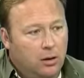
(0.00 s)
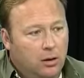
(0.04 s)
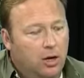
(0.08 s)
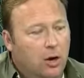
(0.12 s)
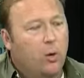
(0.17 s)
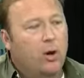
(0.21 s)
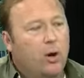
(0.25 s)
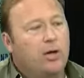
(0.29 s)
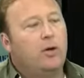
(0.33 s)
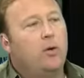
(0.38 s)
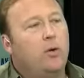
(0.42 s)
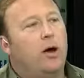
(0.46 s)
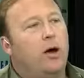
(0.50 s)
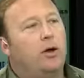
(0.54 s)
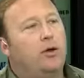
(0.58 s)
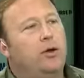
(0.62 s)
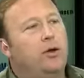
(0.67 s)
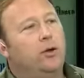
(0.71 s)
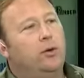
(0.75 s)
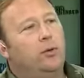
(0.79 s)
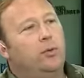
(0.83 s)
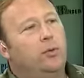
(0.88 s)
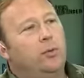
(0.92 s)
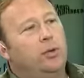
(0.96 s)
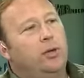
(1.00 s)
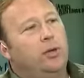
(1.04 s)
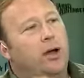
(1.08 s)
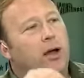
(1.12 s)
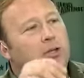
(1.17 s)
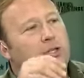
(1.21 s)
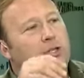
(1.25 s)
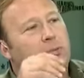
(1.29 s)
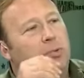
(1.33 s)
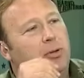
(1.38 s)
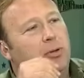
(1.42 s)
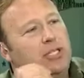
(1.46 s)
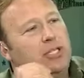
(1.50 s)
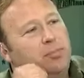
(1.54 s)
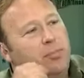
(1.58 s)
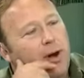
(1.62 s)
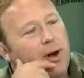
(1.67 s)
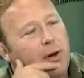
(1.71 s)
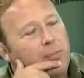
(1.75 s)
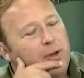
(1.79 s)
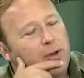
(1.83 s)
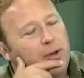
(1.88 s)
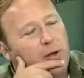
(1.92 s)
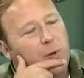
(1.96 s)
You know what you ought to do with the Austin Police
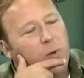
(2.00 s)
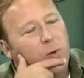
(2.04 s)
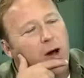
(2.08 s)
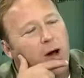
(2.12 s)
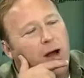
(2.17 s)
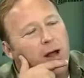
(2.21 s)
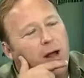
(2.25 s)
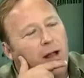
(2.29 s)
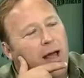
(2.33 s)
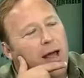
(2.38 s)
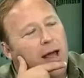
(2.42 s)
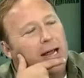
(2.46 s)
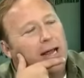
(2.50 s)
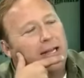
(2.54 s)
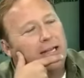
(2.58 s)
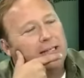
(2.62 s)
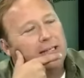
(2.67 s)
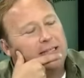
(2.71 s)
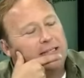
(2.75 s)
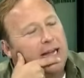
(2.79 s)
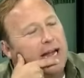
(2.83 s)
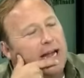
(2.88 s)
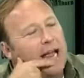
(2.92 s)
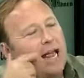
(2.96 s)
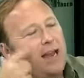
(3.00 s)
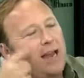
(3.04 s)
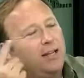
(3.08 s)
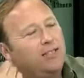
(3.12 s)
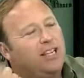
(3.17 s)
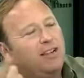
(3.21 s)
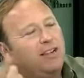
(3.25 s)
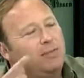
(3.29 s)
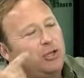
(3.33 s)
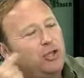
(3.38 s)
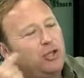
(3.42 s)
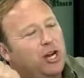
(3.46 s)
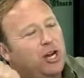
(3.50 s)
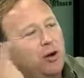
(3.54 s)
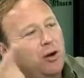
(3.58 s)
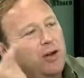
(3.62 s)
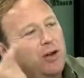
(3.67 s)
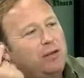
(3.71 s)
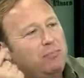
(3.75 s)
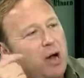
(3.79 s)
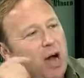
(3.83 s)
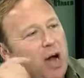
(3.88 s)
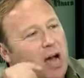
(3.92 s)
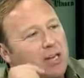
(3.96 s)
Department? You ought to, like, say, hey, let's have a
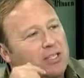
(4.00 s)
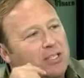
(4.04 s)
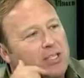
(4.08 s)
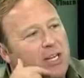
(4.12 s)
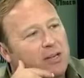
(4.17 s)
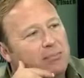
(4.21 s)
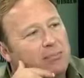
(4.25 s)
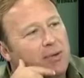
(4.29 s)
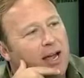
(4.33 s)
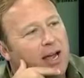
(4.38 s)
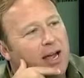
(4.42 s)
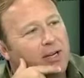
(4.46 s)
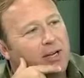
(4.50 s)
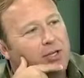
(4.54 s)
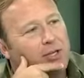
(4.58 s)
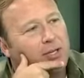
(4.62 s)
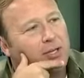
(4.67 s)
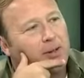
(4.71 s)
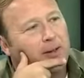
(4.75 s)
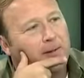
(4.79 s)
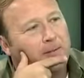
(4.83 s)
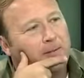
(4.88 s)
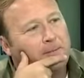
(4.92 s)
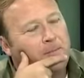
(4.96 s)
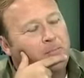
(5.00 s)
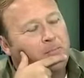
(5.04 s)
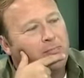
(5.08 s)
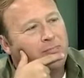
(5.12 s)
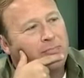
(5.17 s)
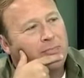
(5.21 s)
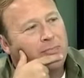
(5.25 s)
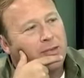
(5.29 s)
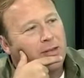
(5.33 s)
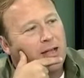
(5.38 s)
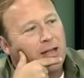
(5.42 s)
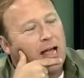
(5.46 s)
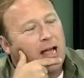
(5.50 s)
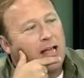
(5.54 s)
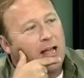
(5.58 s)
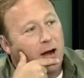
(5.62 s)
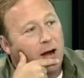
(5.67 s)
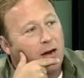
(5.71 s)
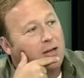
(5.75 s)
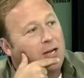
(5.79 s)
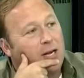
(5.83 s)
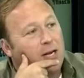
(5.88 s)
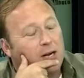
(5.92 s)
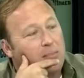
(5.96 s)
charity boxing match. I
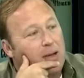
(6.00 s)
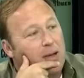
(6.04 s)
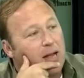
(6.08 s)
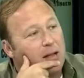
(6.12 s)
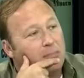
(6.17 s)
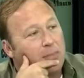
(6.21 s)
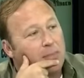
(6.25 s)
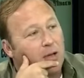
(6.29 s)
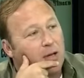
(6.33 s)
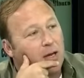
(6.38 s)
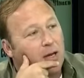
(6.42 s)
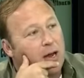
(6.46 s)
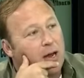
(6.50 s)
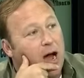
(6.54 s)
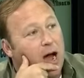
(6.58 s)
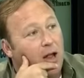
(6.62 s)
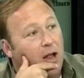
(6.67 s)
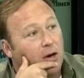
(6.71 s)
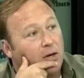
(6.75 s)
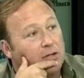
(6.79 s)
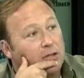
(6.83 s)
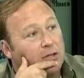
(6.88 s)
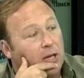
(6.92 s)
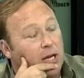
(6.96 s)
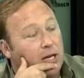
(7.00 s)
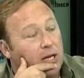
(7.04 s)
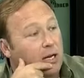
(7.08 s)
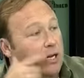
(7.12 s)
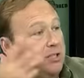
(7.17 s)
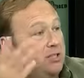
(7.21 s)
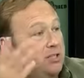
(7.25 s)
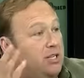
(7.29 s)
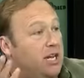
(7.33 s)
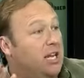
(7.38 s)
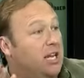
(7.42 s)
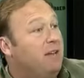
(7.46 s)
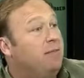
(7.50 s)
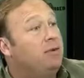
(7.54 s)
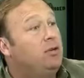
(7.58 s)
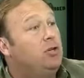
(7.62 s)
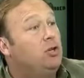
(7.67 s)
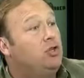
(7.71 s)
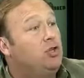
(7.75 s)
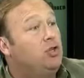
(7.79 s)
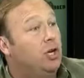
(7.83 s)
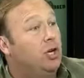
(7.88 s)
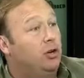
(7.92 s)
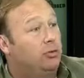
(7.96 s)
guarantee you'd make $1 million. Let's say give it
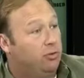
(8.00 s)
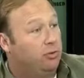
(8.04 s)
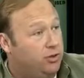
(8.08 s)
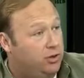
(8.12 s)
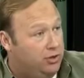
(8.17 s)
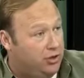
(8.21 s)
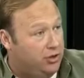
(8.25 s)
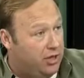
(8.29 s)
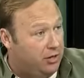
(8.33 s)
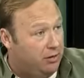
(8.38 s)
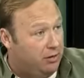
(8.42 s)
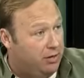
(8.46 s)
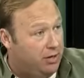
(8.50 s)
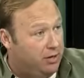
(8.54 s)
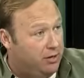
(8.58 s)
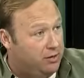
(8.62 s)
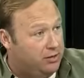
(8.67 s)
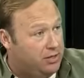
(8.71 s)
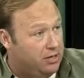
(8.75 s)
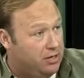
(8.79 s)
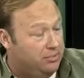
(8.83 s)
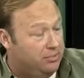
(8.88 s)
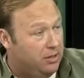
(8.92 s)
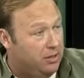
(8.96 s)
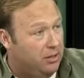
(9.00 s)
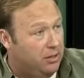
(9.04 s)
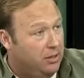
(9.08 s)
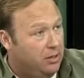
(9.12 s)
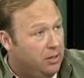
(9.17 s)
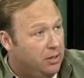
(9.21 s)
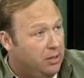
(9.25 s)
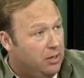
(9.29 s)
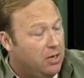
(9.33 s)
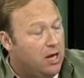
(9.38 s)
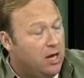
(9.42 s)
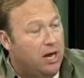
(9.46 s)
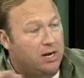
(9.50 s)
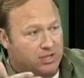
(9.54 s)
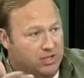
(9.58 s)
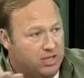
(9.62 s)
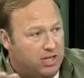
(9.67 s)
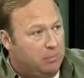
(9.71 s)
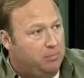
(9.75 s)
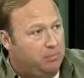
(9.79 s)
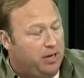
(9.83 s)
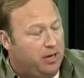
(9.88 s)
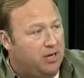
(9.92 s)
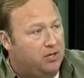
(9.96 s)
to children's charity or something. Not a
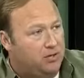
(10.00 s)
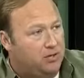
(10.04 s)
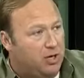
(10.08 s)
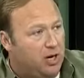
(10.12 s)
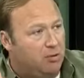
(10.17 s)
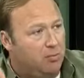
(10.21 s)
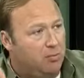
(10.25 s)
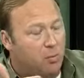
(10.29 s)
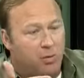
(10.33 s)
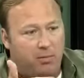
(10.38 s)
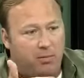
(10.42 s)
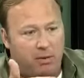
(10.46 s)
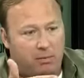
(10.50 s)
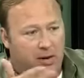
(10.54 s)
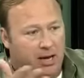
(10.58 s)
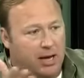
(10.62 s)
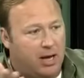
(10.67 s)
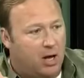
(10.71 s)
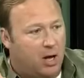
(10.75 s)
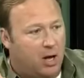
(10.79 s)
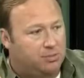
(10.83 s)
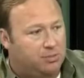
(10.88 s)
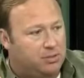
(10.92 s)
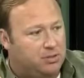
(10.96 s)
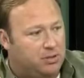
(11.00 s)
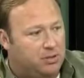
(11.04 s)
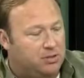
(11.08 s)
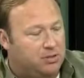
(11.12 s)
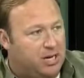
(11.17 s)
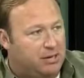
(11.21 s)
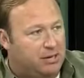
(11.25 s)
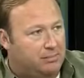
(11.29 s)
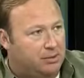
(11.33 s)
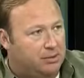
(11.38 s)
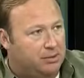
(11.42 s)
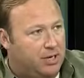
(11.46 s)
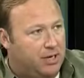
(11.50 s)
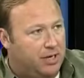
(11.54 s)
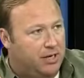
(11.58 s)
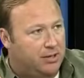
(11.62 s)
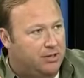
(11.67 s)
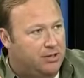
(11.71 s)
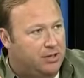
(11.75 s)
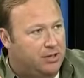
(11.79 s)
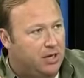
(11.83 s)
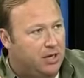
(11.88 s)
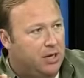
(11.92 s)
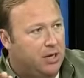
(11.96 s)
CPS charity, one that maybe helps disabled
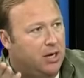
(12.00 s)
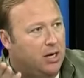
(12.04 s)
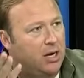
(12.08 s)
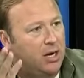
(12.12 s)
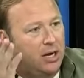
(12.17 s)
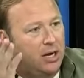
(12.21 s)
kids. Yeah.